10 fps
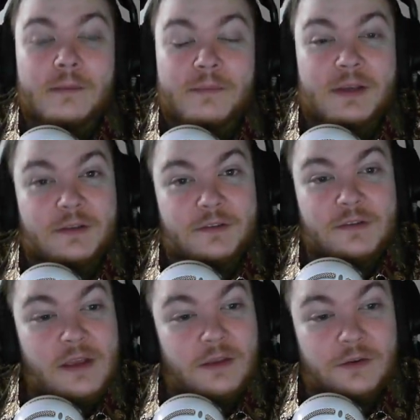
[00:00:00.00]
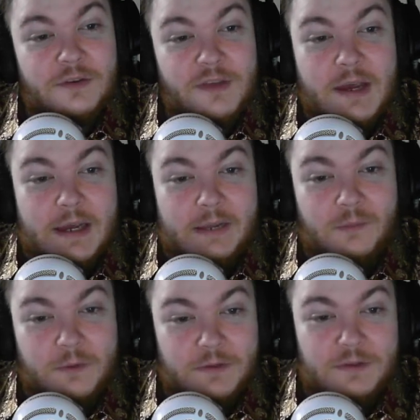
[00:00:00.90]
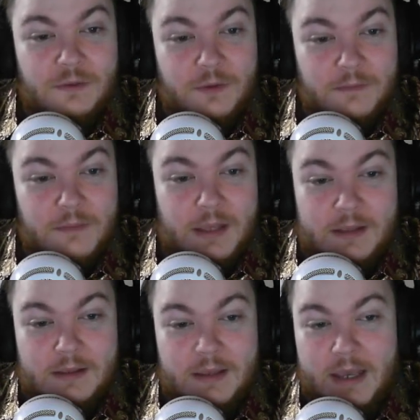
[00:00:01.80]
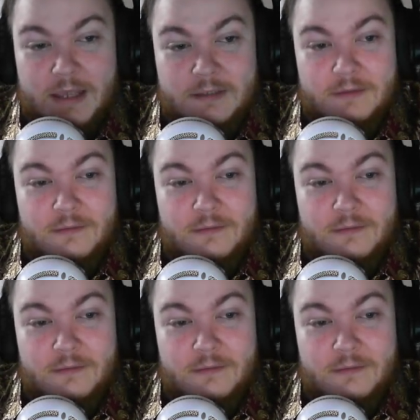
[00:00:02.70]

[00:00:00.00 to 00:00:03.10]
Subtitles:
because neither side wants to admit that